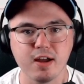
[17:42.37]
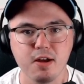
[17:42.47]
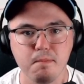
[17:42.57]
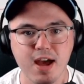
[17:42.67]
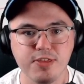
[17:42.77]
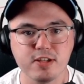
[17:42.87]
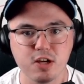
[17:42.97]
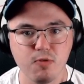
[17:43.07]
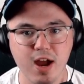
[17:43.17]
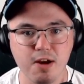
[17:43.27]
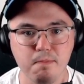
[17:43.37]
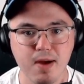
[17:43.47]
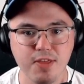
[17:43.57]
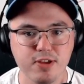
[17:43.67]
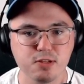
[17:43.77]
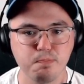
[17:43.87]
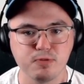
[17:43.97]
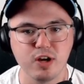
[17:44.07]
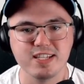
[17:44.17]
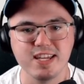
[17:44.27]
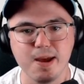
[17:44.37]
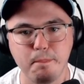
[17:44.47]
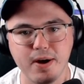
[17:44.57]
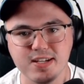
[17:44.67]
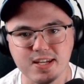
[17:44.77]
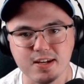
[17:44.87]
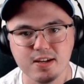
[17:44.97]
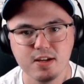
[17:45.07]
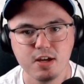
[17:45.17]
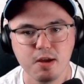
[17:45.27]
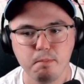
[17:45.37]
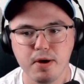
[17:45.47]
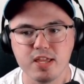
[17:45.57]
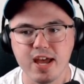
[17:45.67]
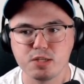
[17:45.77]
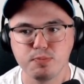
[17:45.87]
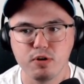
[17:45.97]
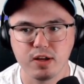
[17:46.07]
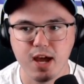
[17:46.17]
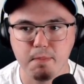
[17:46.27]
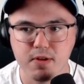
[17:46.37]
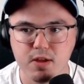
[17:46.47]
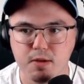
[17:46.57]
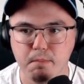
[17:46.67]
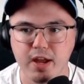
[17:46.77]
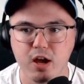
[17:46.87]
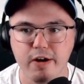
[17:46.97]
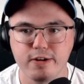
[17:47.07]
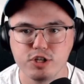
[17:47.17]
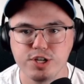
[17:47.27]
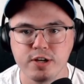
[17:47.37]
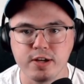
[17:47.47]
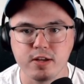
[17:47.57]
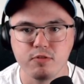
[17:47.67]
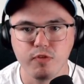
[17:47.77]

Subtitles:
Matthews around. Matthews tries to get bunting, but that's broken up by Connor Sheary.